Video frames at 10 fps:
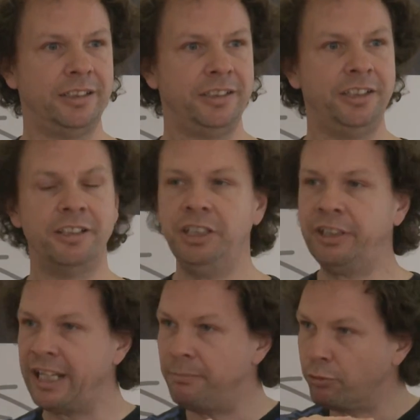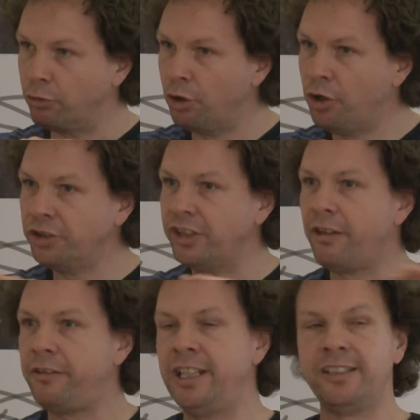You know, you get a broader,
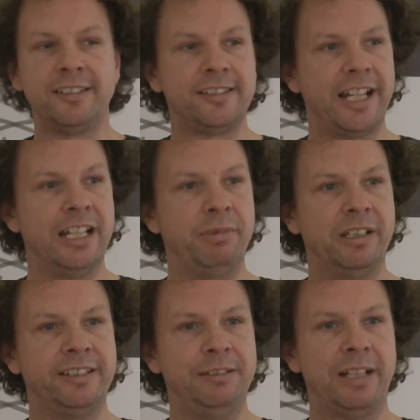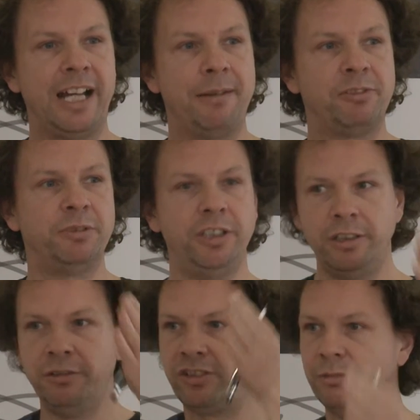thinner sustainability perhaps, but you
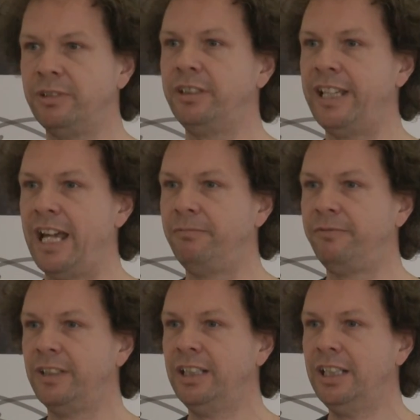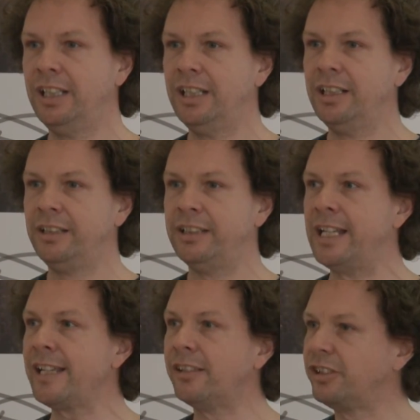lose some of the depth. Now,
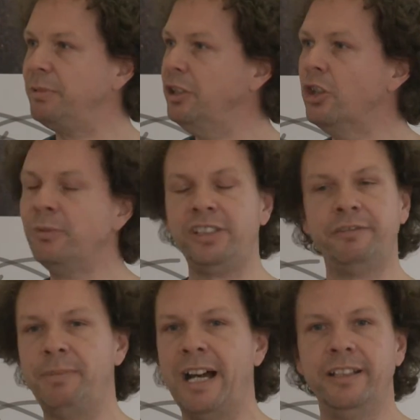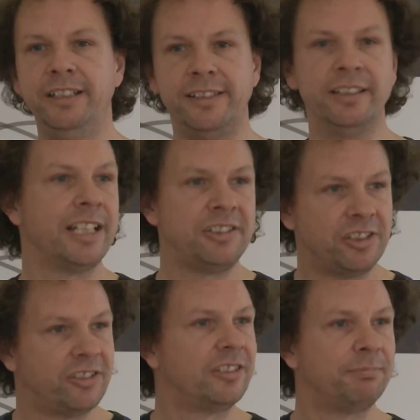that's not to be normative about these things, that's
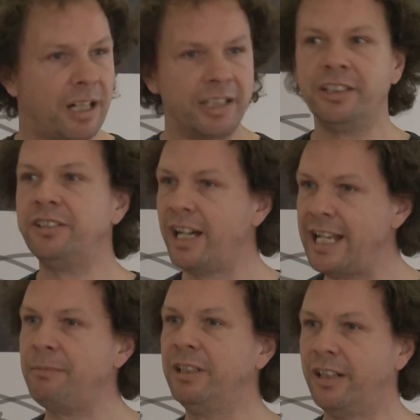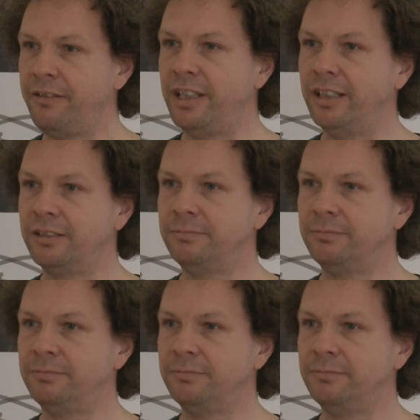just part of the dynamic, I think.